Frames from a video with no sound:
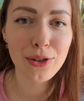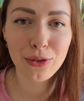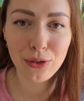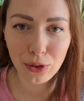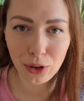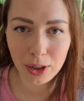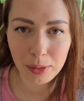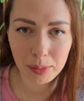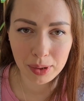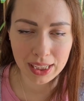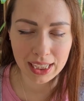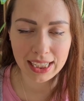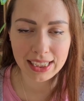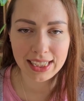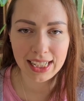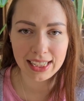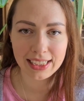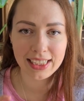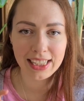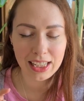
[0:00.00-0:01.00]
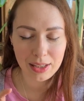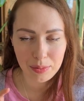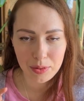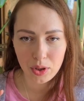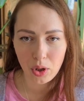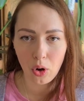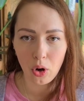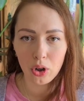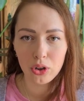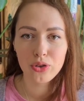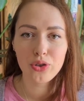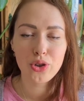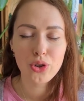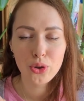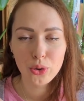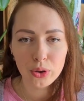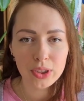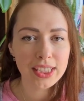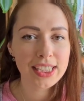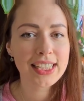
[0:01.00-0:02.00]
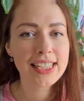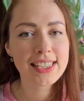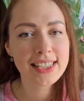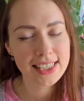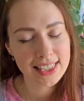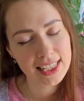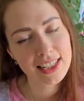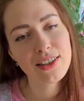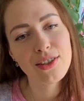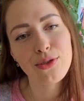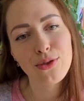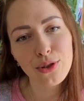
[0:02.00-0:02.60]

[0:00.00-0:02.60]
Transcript: Euphorbia that keeps on shooting seeds.